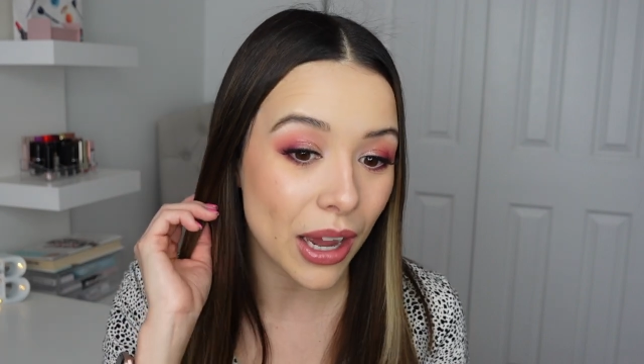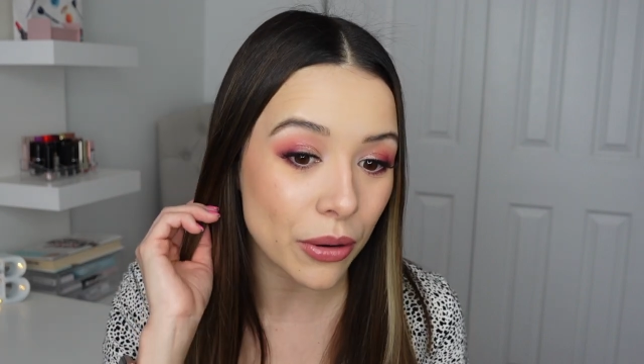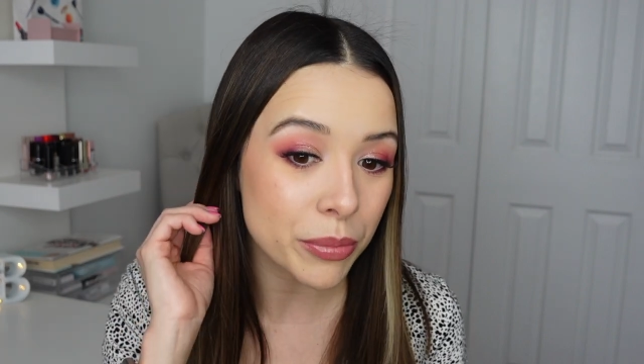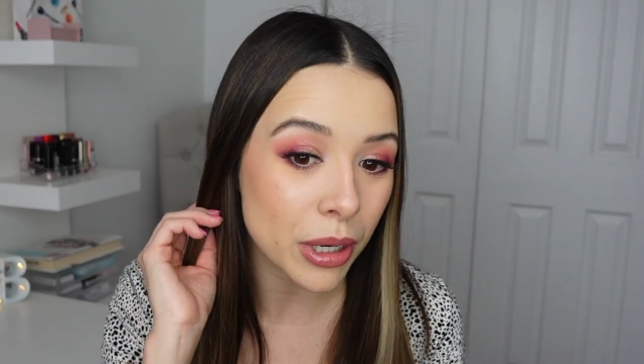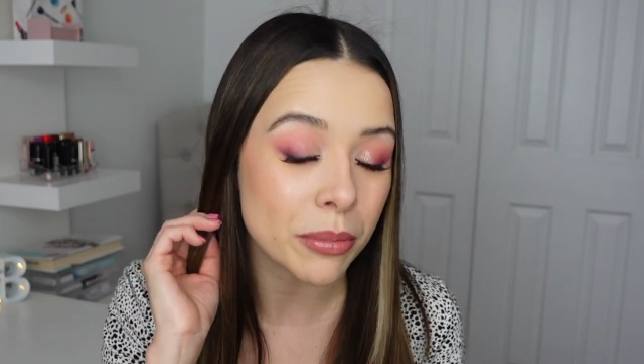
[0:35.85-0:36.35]
I
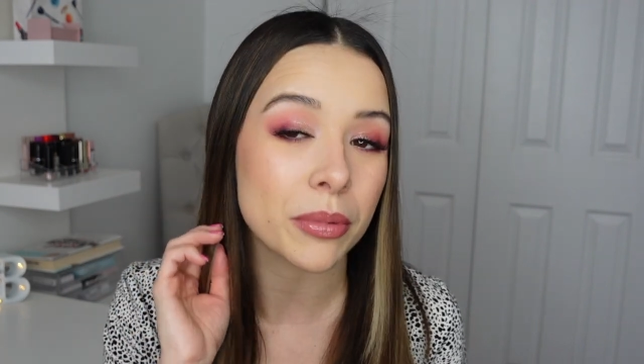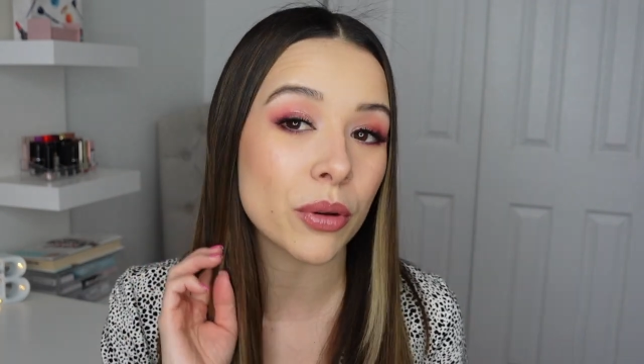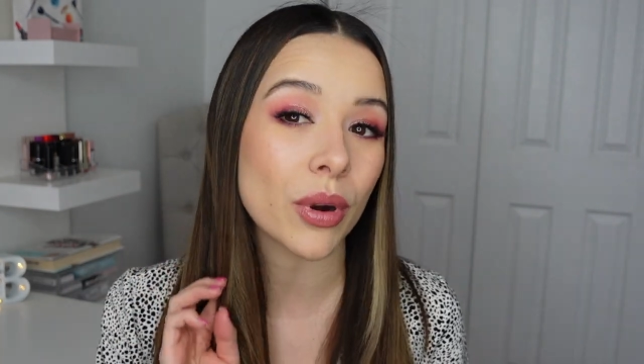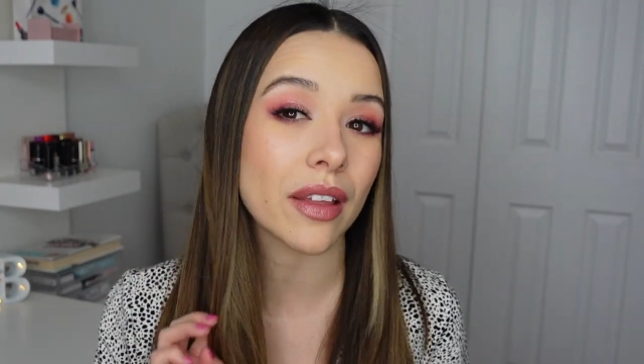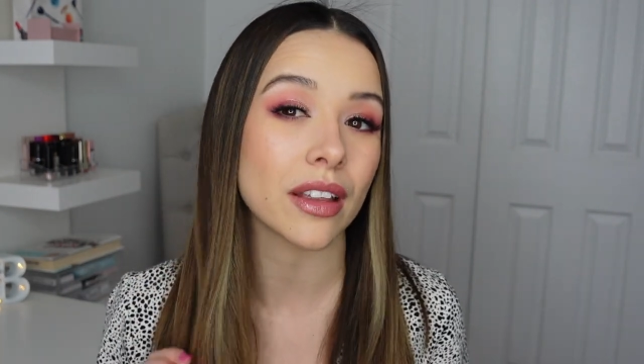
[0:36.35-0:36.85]
would
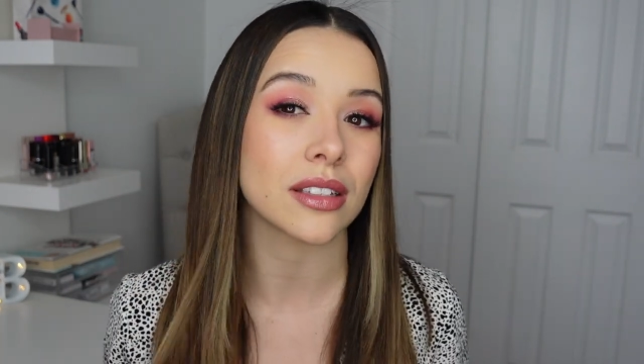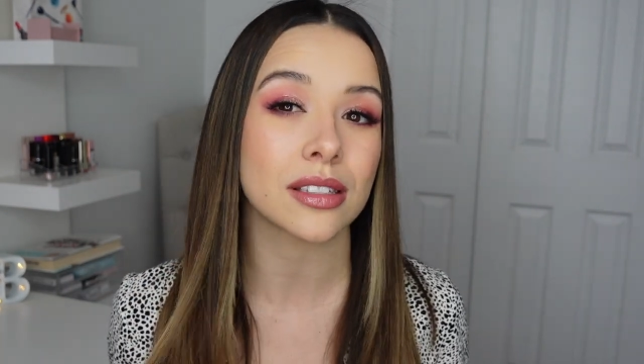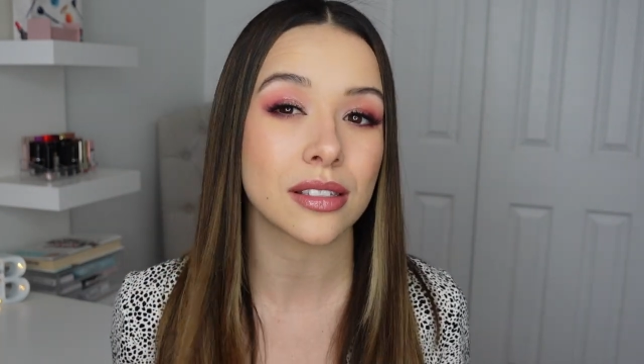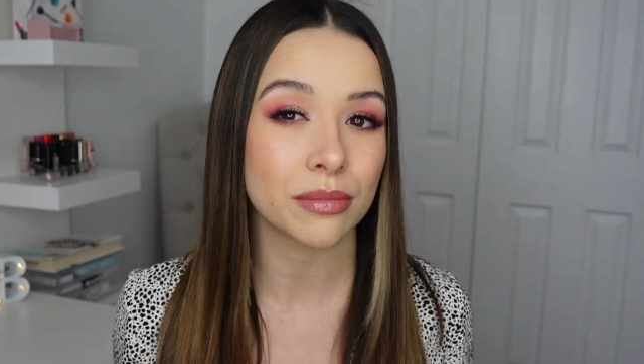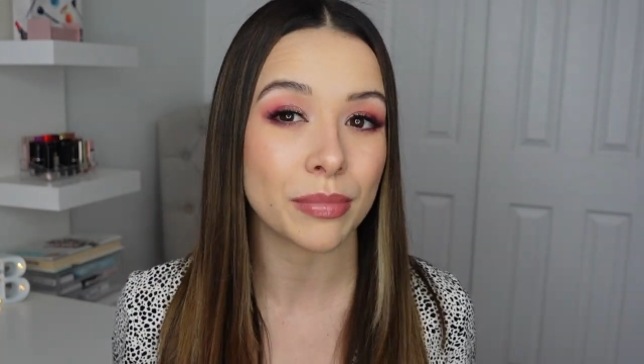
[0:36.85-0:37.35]
probably wear
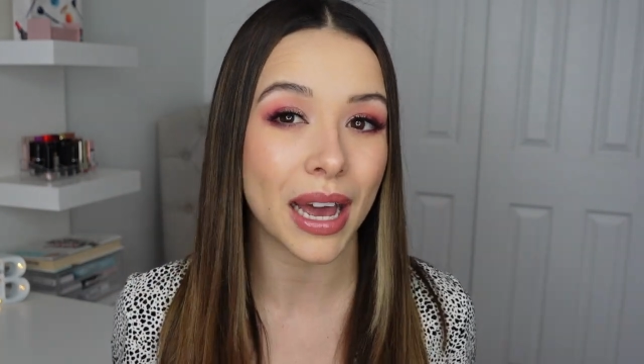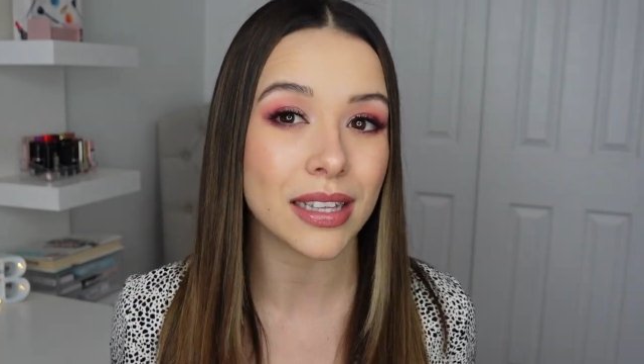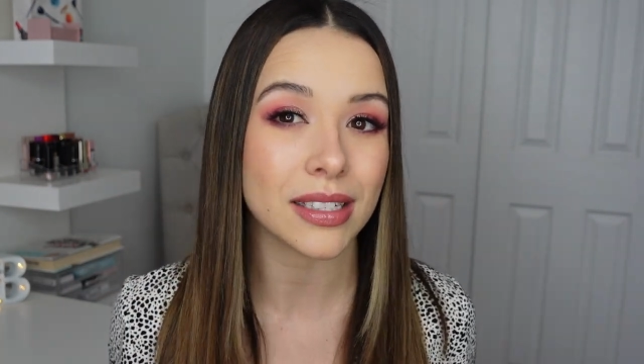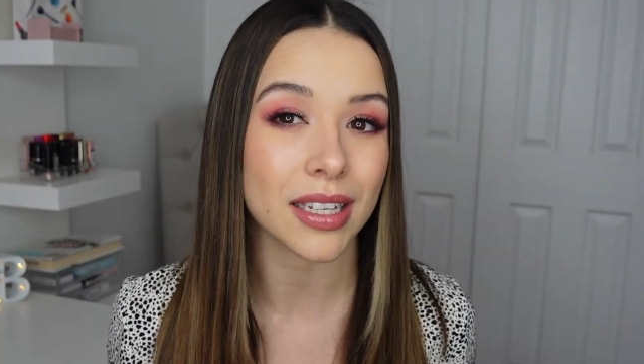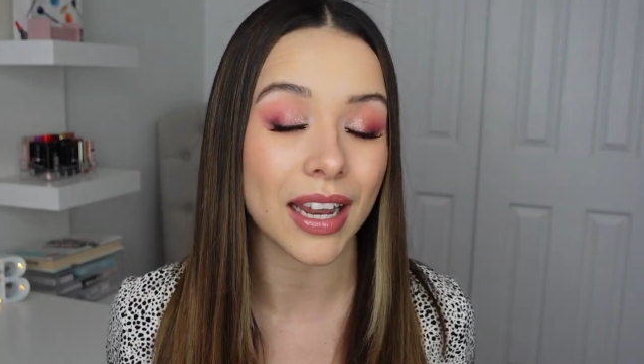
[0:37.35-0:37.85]
this
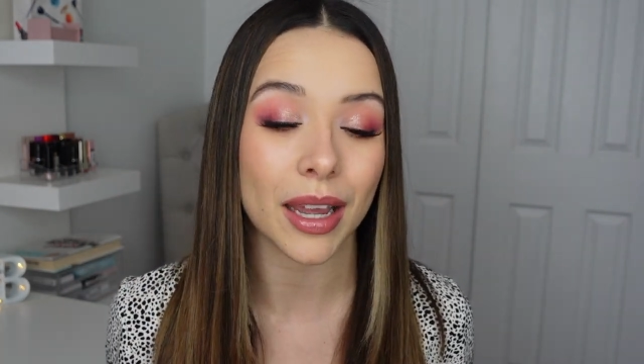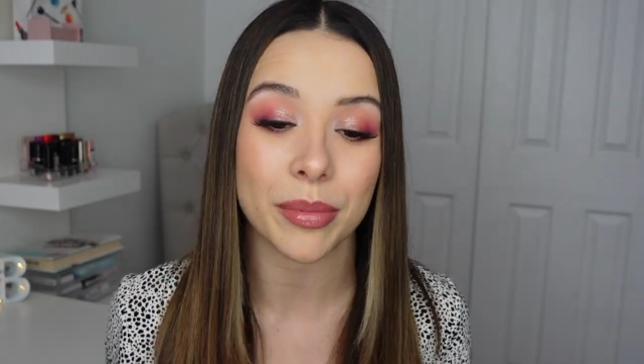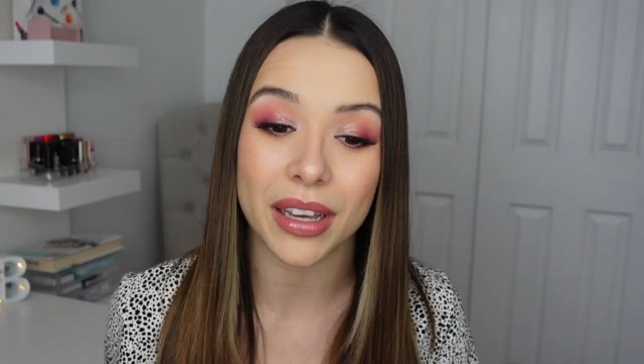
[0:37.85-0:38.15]
past today